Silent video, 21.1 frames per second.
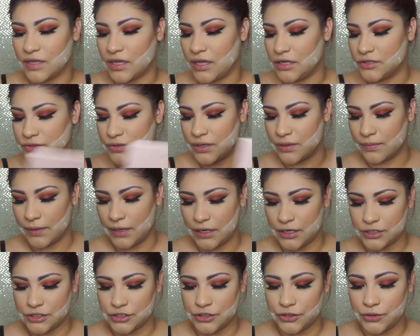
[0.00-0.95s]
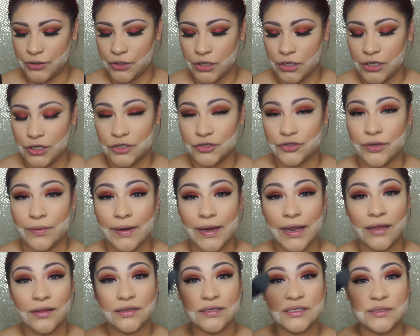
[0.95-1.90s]
That's what I'm going to do. So I'm going
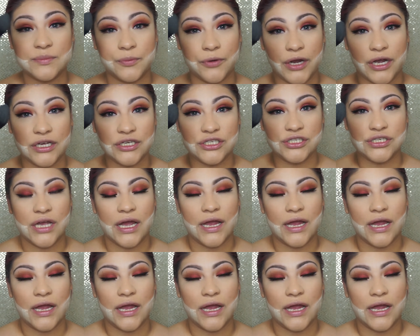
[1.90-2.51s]
to get this brush.